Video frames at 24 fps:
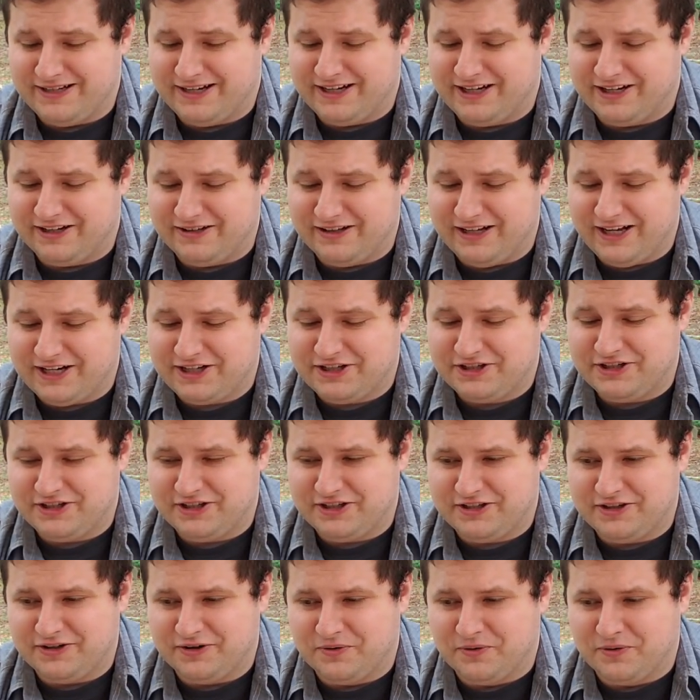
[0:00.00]
a
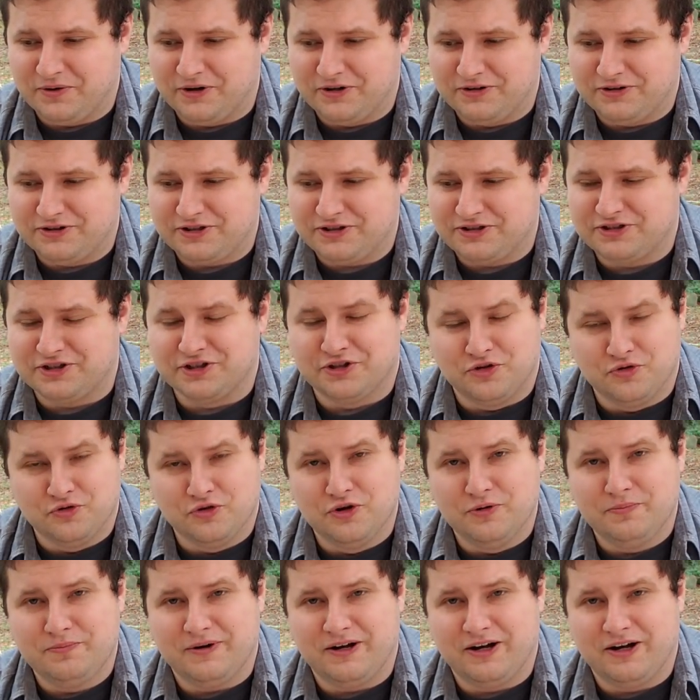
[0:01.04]
collection or just a group